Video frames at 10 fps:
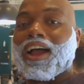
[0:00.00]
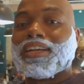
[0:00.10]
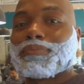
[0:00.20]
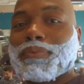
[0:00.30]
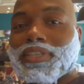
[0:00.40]

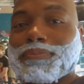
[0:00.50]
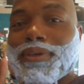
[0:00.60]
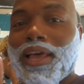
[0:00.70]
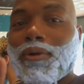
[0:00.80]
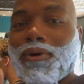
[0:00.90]
it's, it's
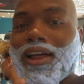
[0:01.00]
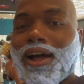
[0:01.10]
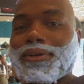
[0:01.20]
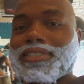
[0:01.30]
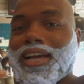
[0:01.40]
been like one
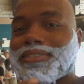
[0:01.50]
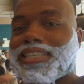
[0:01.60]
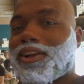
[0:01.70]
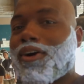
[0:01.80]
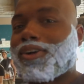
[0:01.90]
hour I'm trying to
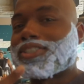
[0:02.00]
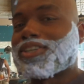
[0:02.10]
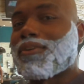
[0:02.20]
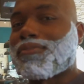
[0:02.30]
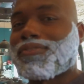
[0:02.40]
take all this
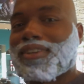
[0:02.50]
off.